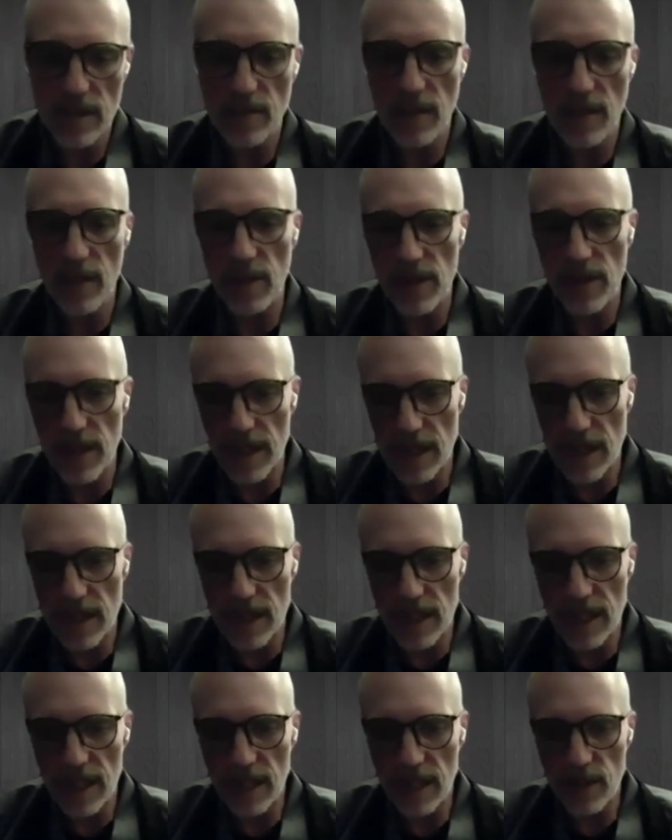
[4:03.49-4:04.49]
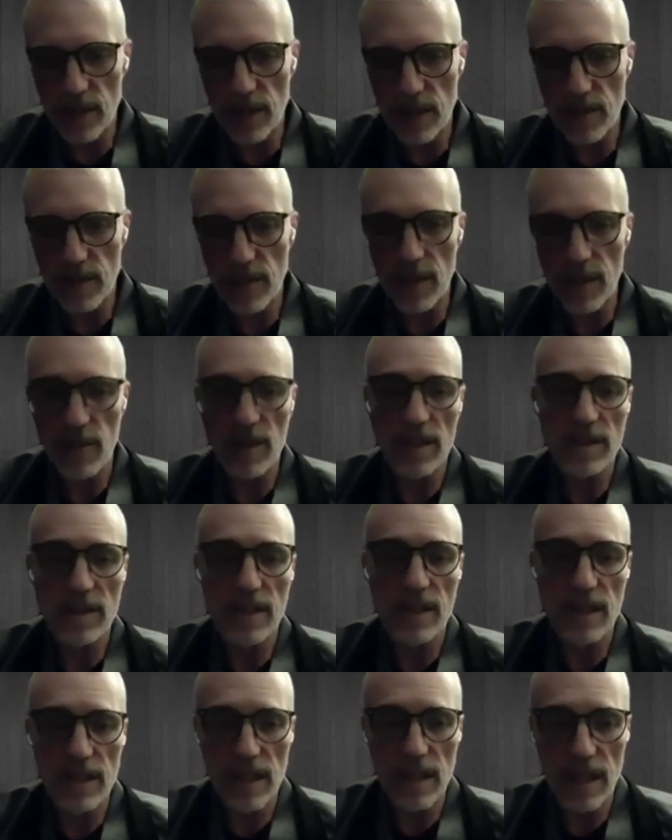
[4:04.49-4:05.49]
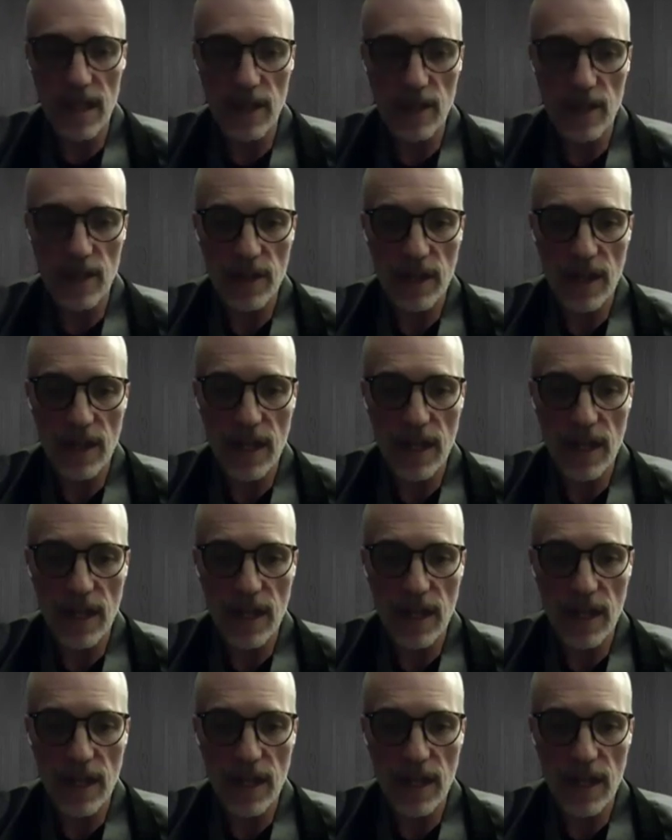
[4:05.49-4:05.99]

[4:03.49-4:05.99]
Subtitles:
maybe they get angry, maybe they take that